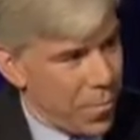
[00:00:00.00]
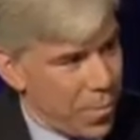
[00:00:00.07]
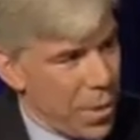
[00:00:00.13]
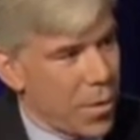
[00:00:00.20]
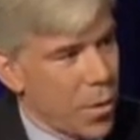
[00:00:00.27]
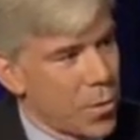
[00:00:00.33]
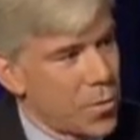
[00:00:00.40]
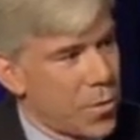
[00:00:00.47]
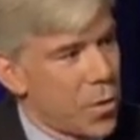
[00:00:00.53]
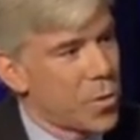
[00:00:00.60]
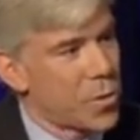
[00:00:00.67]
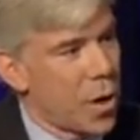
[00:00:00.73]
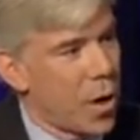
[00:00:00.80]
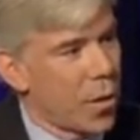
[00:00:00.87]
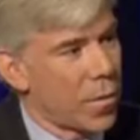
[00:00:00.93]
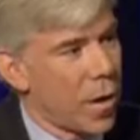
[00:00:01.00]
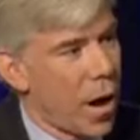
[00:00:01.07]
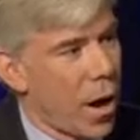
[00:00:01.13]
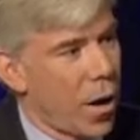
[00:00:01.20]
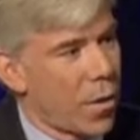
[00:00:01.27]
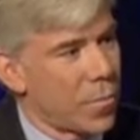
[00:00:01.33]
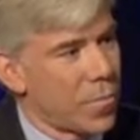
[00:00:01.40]
But those views
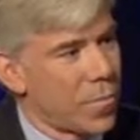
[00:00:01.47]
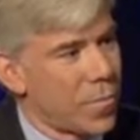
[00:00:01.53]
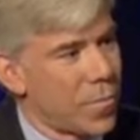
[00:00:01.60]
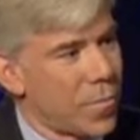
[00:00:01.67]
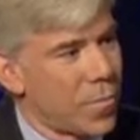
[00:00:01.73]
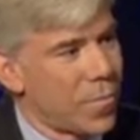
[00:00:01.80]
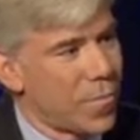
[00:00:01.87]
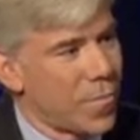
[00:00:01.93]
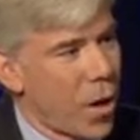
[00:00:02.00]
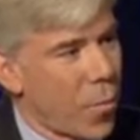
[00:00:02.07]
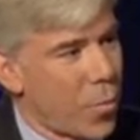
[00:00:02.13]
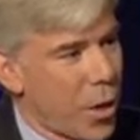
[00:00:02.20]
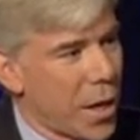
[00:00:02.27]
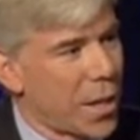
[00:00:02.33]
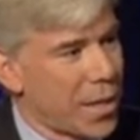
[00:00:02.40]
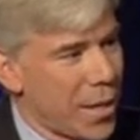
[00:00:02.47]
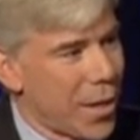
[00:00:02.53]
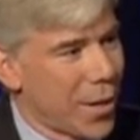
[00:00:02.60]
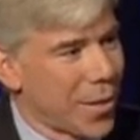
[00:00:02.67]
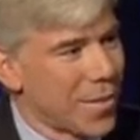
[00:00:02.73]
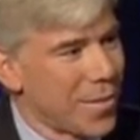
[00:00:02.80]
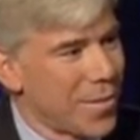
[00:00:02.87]
are pretty
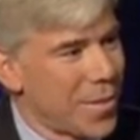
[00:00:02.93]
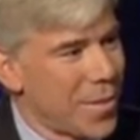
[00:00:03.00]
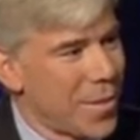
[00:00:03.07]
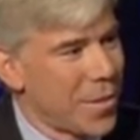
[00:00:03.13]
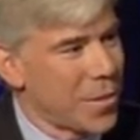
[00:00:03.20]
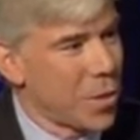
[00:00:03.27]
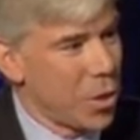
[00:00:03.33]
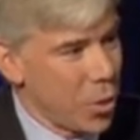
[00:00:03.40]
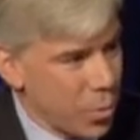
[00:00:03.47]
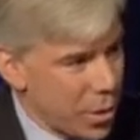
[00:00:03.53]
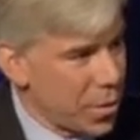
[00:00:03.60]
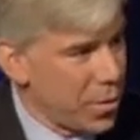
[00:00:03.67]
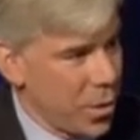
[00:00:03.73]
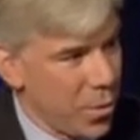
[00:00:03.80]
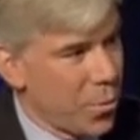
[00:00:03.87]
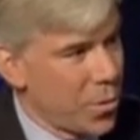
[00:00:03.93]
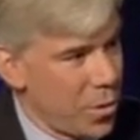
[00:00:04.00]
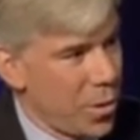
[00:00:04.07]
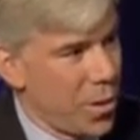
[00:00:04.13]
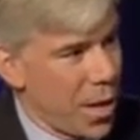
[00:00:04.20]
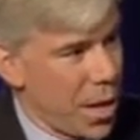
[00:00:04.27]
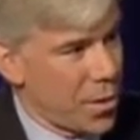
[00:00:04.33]
clear. So you would,
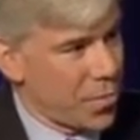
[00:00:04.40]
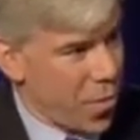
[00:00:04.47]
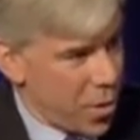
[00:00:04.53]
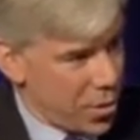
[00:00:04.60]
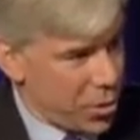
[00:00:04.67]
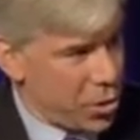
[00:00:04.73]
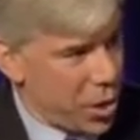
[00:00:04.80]
as far as a